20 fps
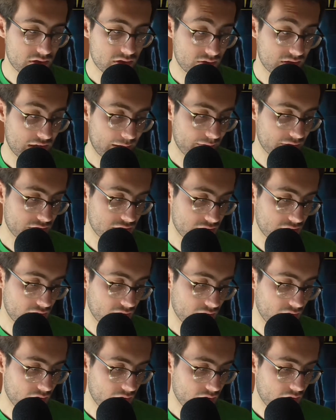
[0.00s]
damage to
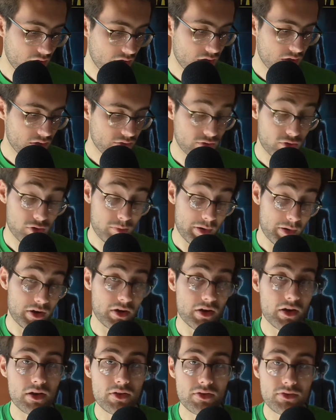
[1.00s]
you, to your
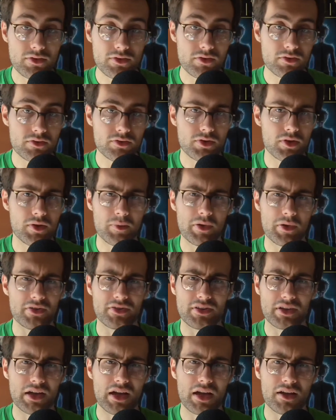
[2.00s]
opponent, to the person
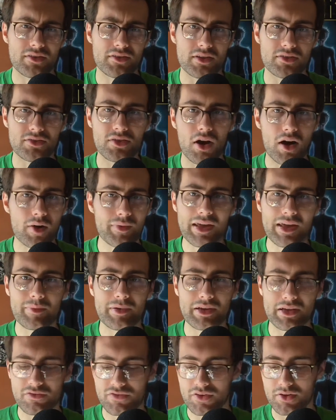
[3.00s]
that cast it. Sorry, I'm getting a
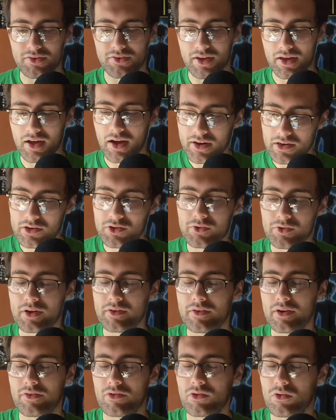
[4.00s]
bit confused here. Eidolon the Great
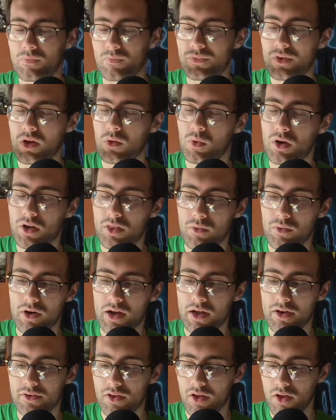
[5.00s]
Revel, 1 in the
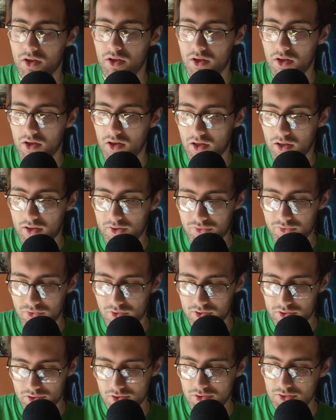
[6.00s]
red, It's for
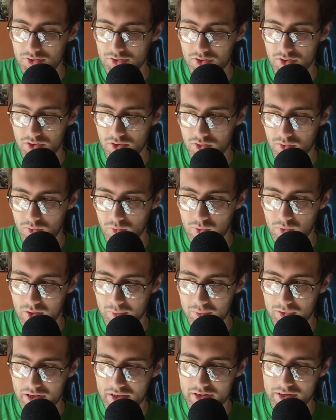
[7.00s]
a 2/2. When a
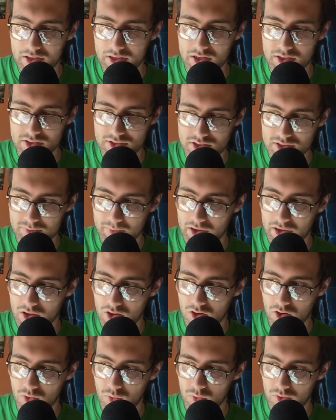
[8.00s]
player that casts a
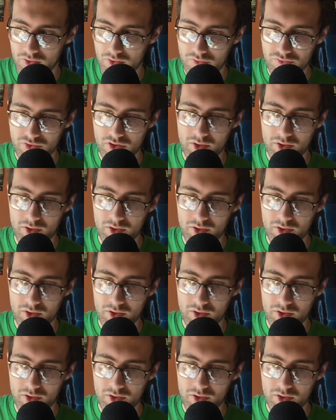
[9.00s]
spell with converted